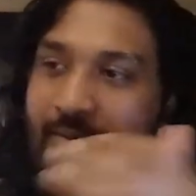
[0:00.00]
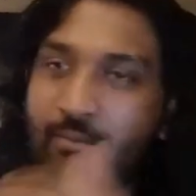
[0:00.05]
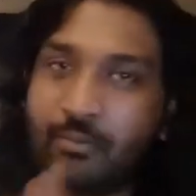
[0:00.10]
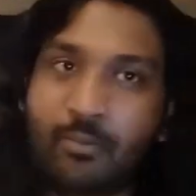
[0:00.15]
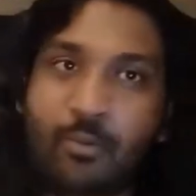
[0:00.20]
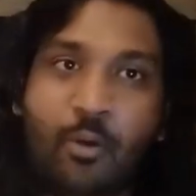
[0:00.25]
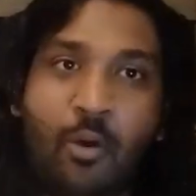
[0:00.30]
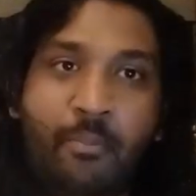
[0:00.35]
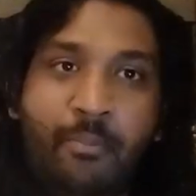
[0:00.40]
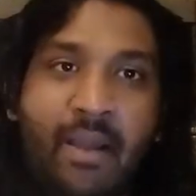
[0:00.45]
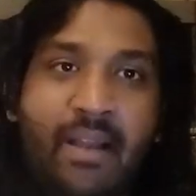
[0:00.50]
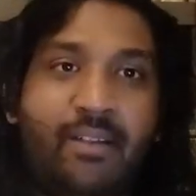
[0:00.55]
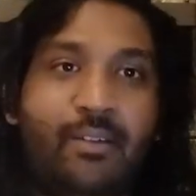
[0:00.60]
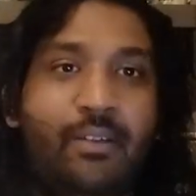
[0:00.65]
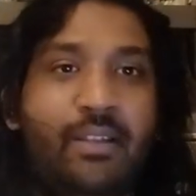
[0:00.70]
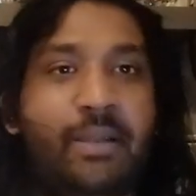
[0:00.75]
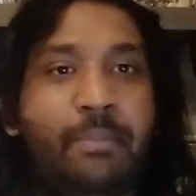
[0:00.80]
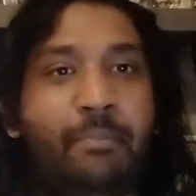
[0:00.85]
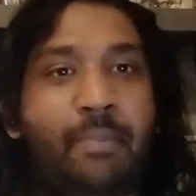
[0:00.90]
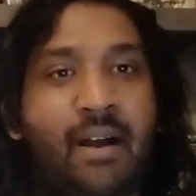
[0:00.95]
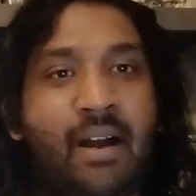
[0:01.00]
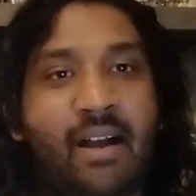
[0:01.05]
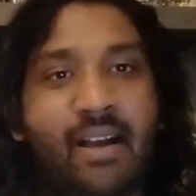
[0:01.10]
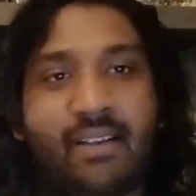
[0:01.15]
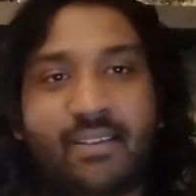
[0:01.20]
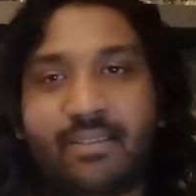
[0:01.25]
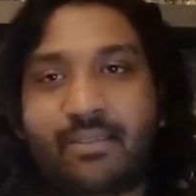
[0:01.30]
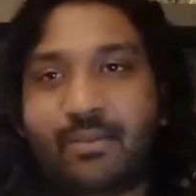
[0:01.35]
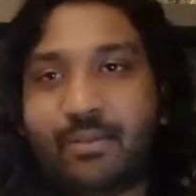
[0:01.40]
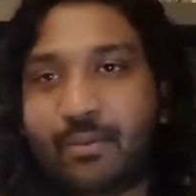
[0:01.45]
go back to the
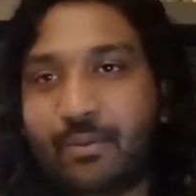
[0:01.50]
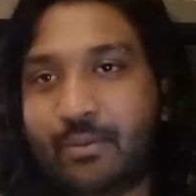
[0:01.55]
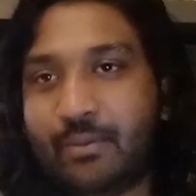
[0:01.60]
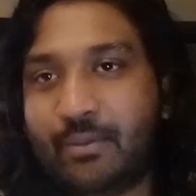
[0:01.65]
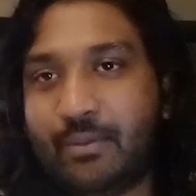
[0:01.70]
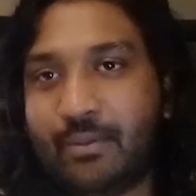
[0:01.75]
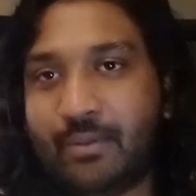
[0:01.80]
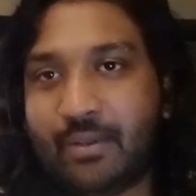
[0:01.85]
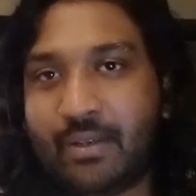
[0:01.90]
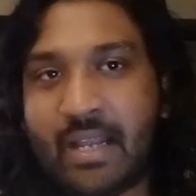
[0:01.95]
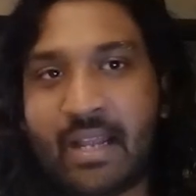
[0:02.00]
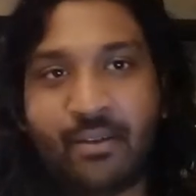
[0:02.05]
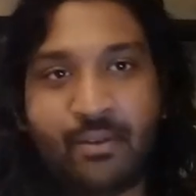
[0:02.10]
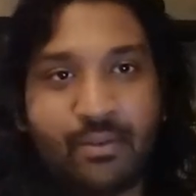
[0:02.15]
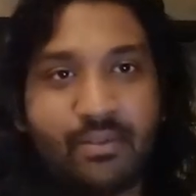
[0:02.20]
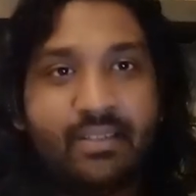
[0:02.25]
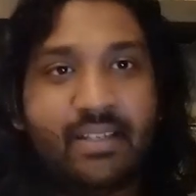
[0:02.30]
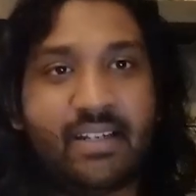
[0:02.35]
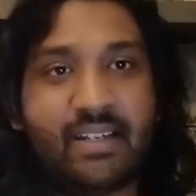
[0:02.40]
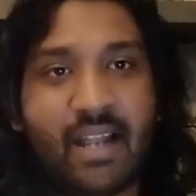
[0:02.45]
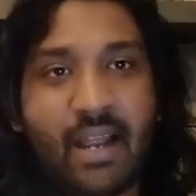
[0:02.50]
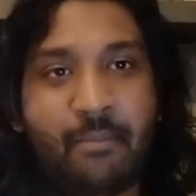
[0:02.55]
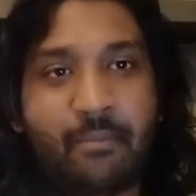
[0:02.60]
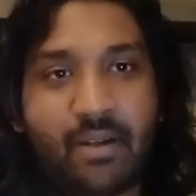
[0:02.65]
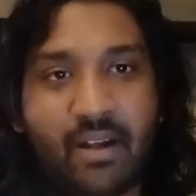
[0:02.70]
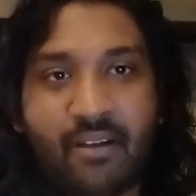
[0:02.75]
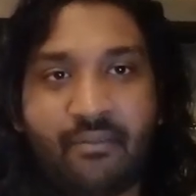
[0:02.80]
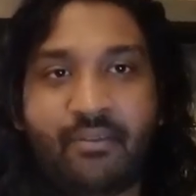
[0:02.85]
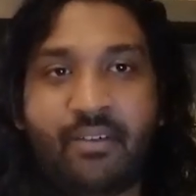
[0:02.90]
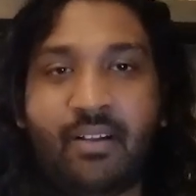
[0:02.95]
past to use the time
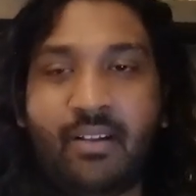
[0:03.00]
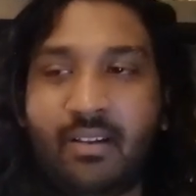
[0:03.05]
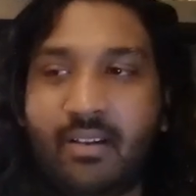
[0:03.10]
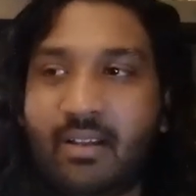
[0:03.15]
travel